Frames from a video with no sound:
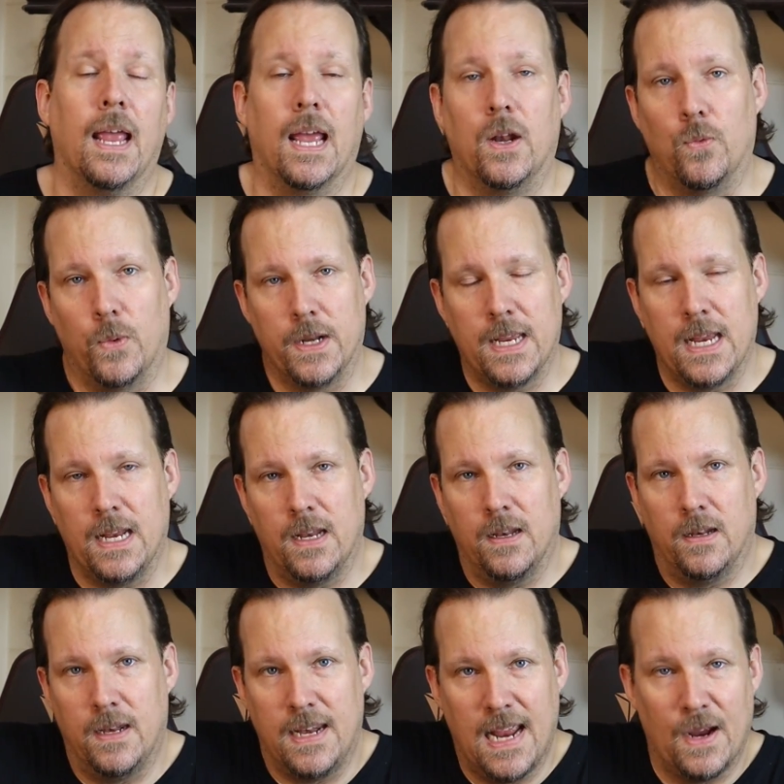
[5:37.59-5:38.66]
And when he
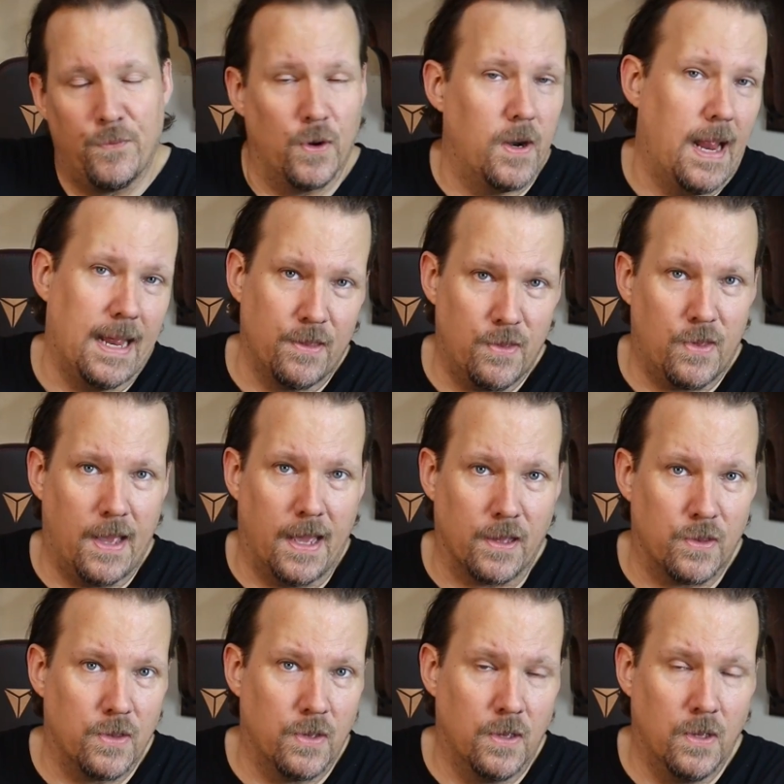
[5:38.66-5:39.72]
never has
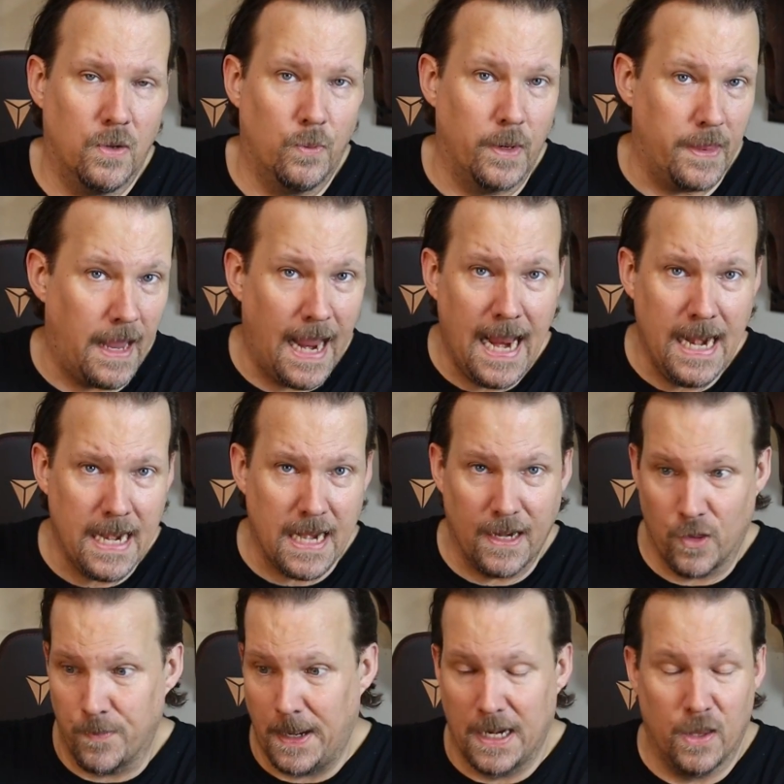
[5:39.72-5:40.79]
sex with Annie,
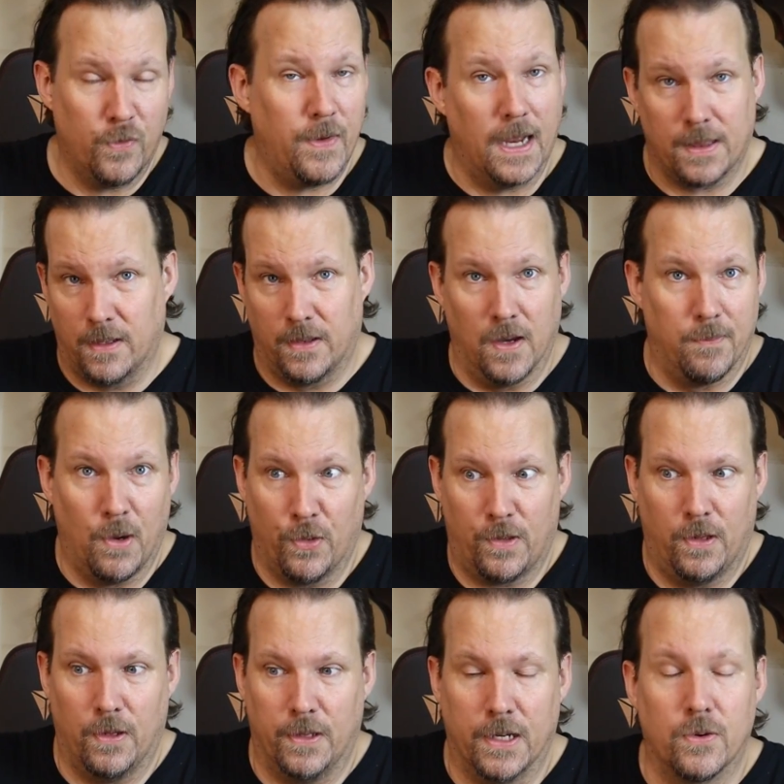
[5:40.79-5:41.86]
in spite of the fact that they're both
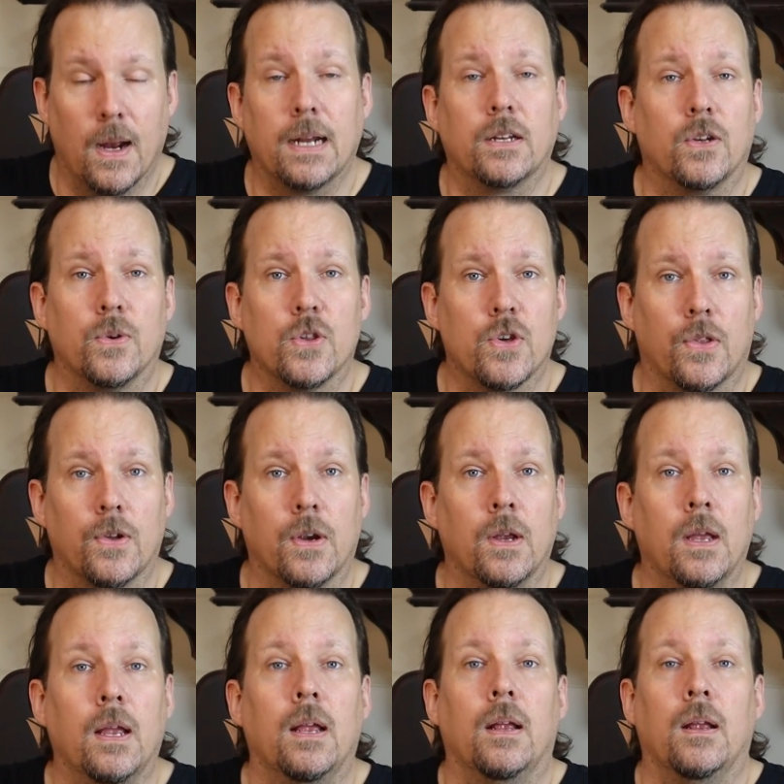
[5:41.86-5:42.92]
clearly attracted to each
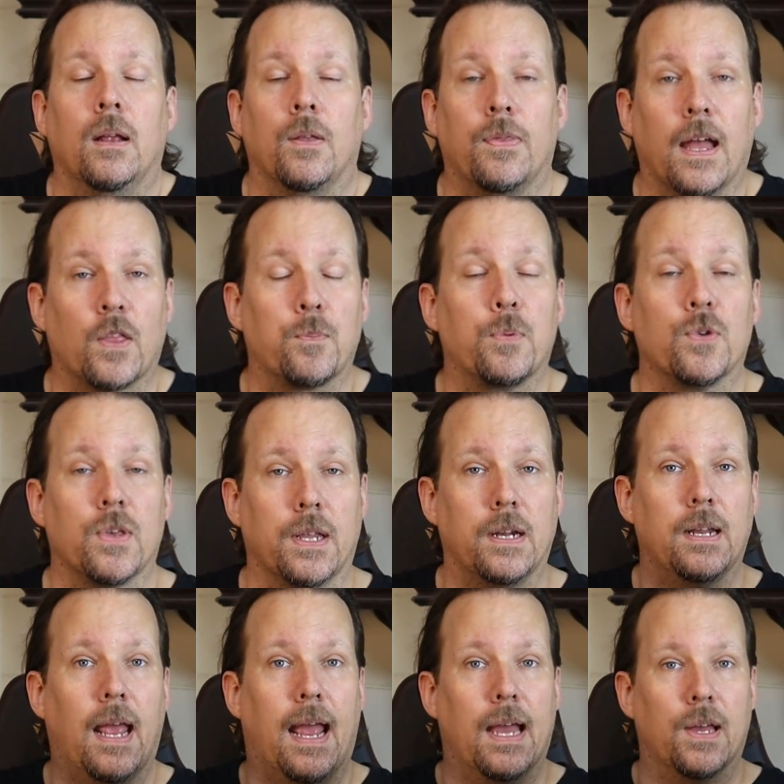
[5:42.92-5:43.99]
other, that's
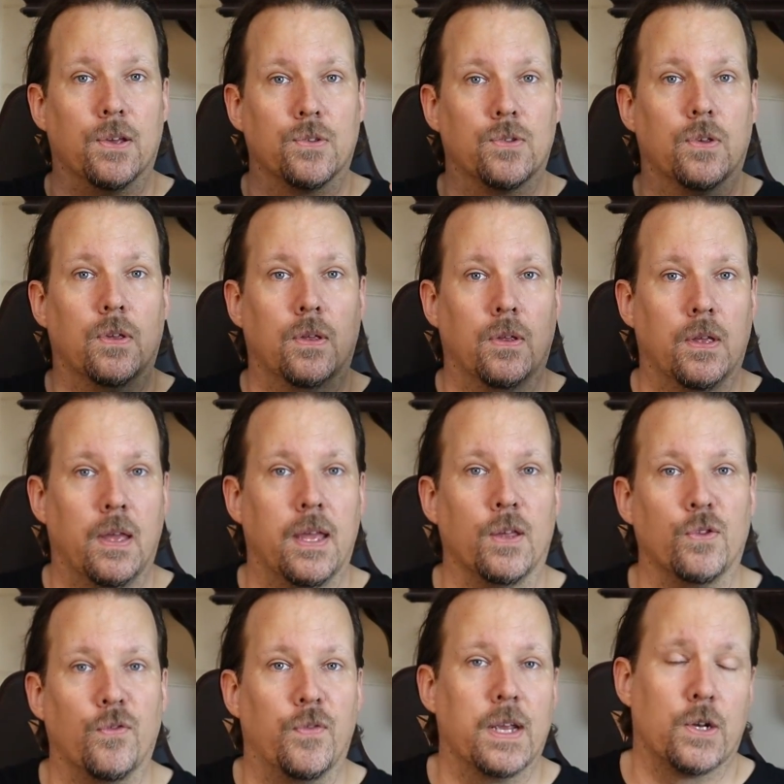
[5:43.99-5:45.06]
presented as
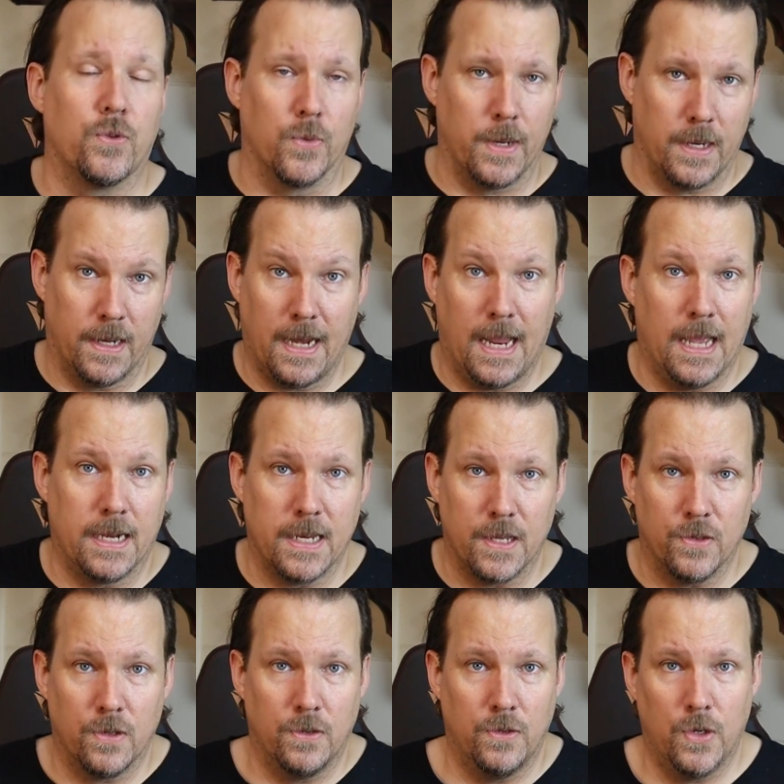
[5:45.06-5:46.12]
his victory, and
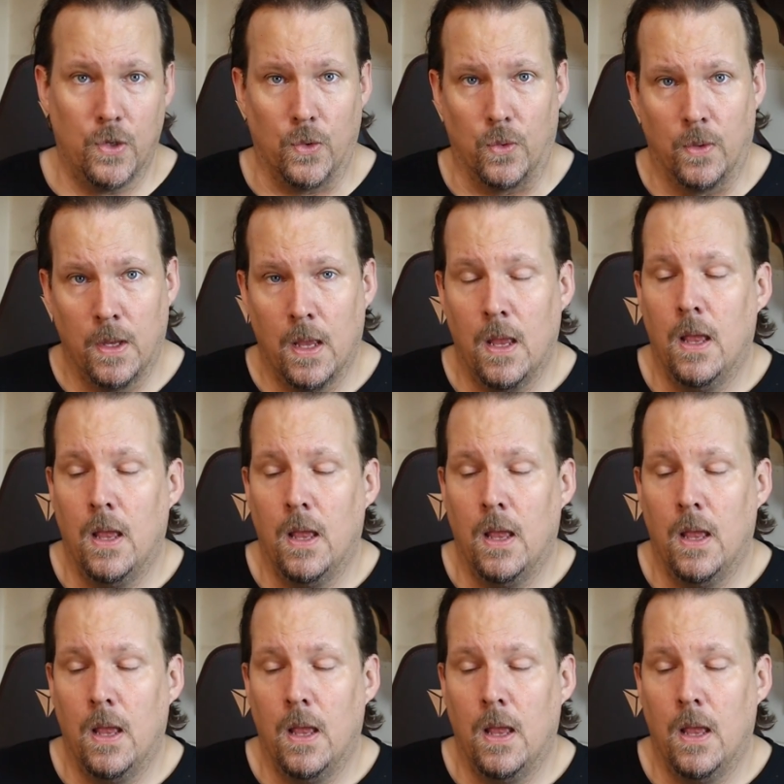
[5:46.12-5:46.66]
Annie's too.